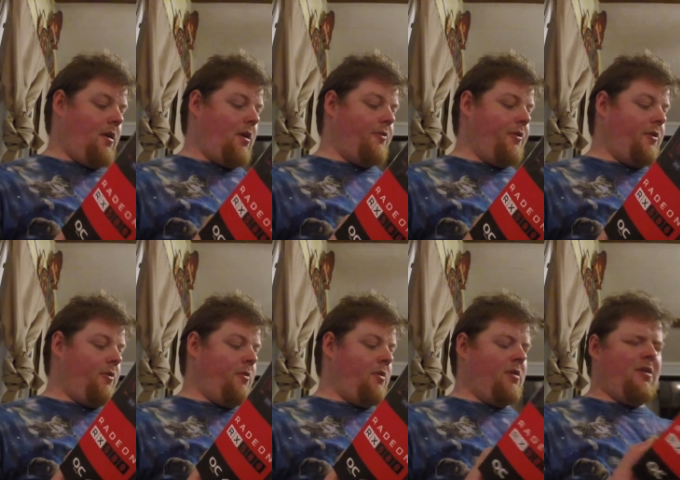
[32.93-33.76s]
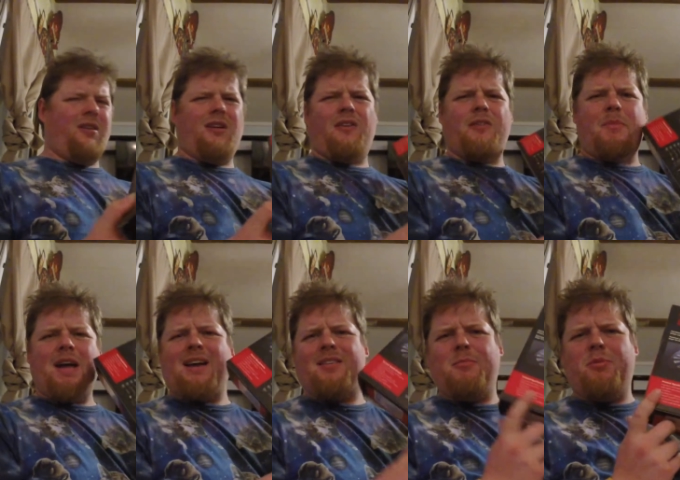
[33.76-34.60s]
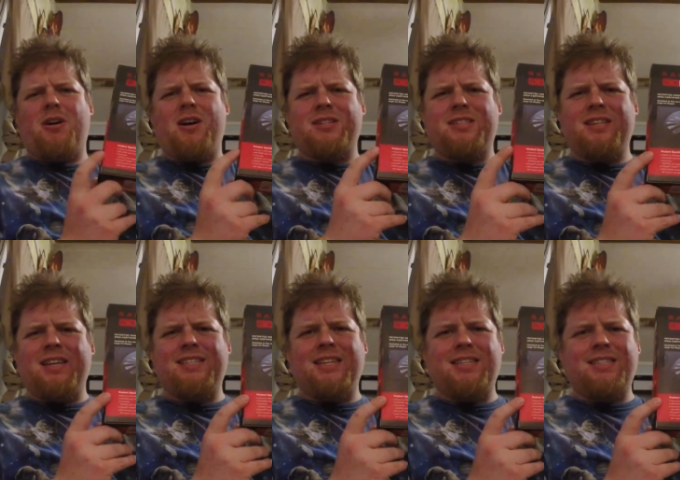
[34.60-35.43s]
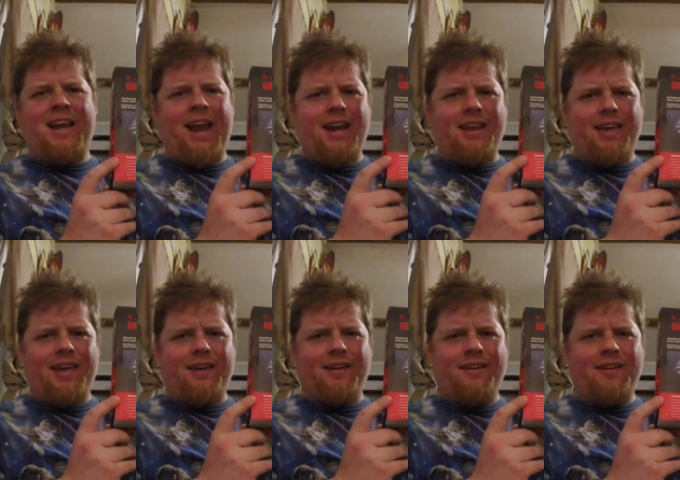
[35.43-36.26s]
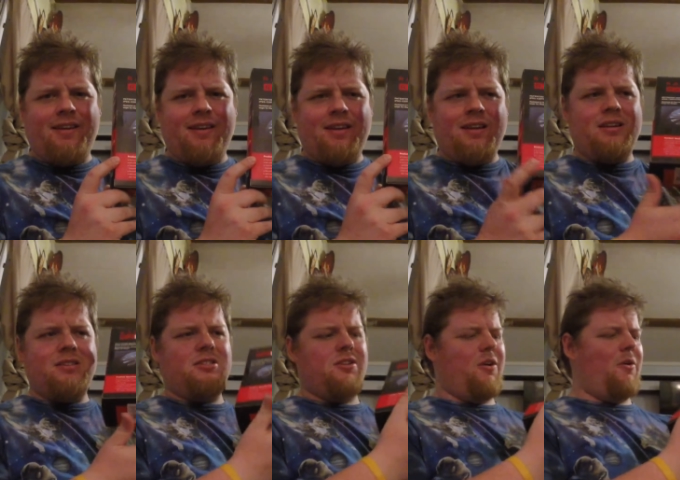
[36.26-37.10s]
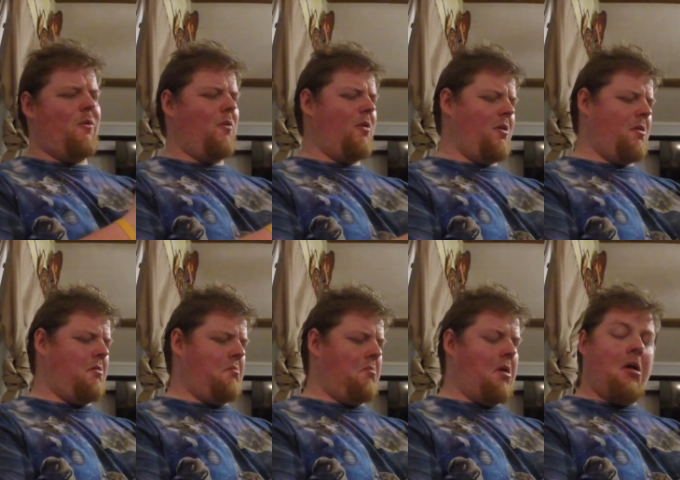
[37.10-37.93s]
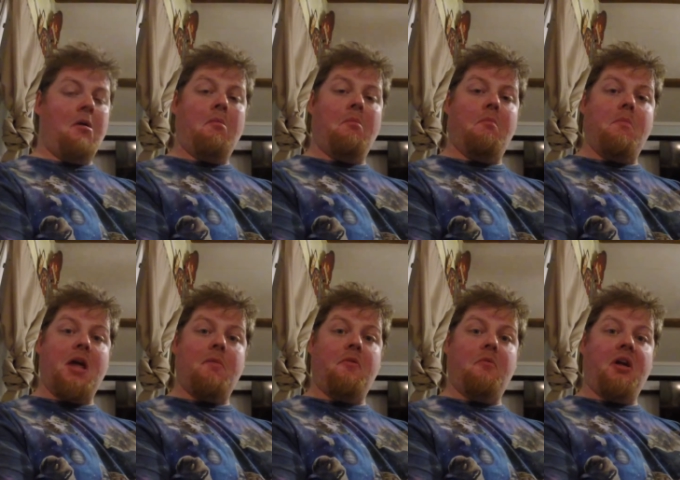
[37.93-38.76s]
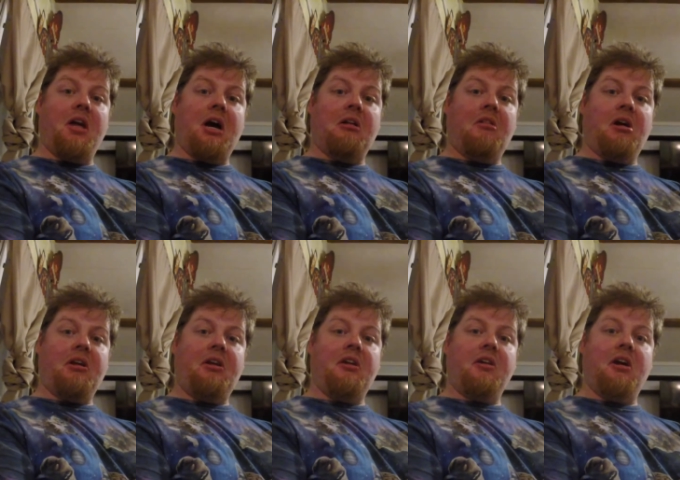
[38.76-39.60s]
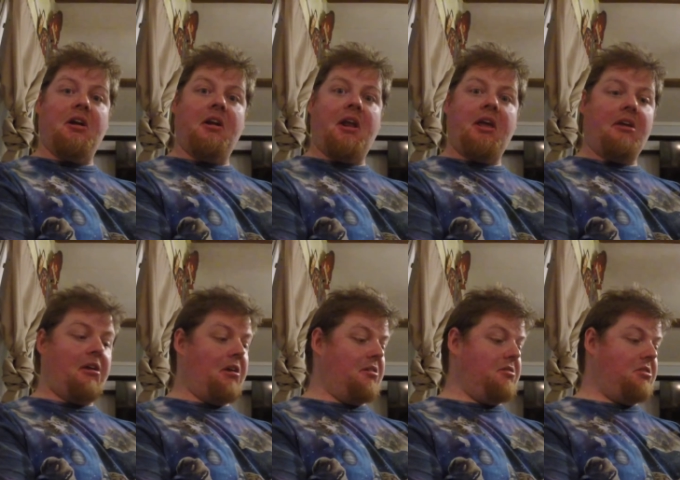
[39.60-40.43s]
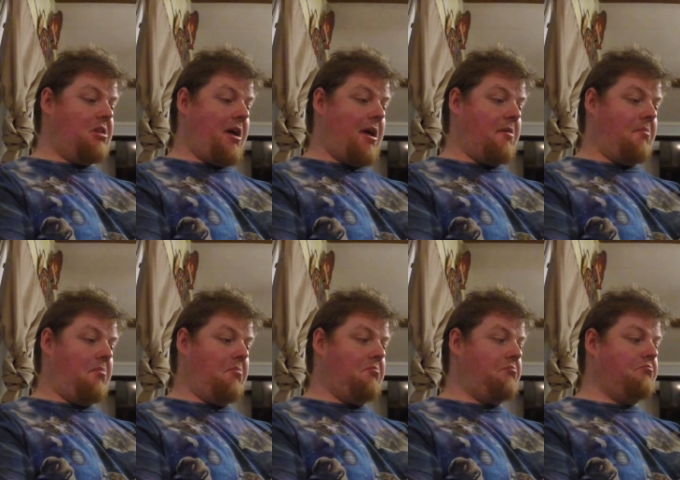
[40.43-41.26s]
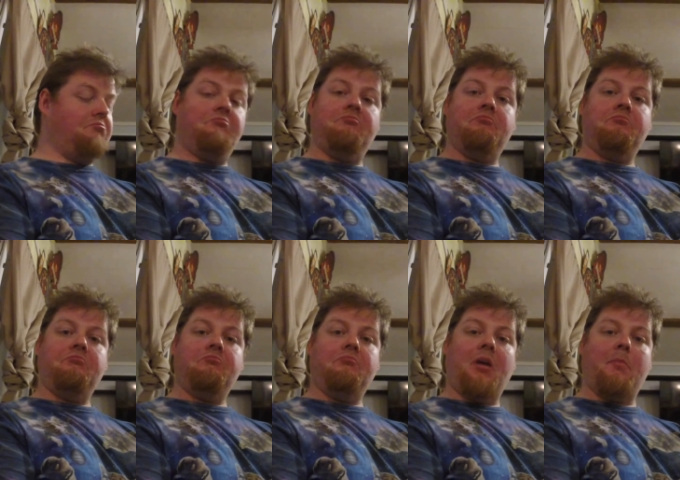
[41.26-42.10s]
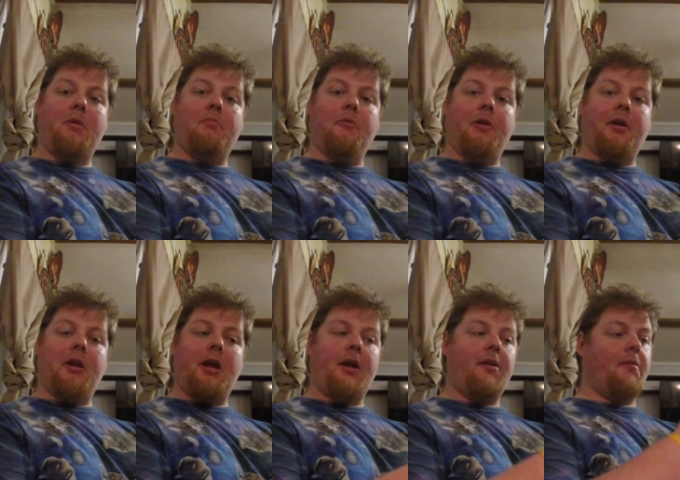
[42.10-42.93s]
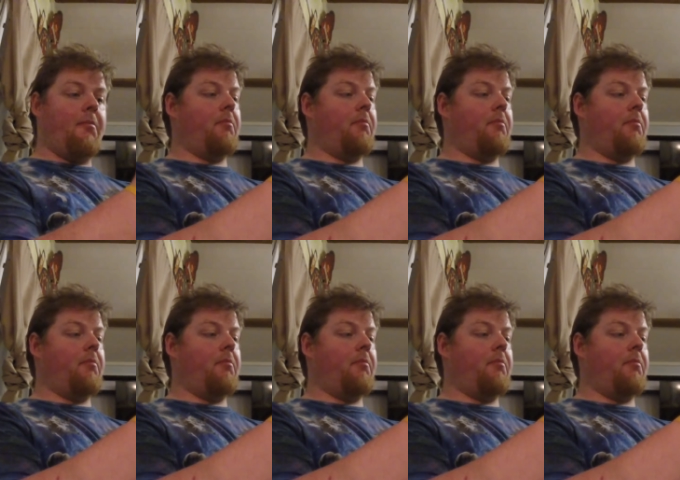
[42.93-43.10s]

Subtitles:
Although on the back of the box it says it's an 8 gig. So maybe we got lucky and got an 8 gig instead. That'd be pretty neat.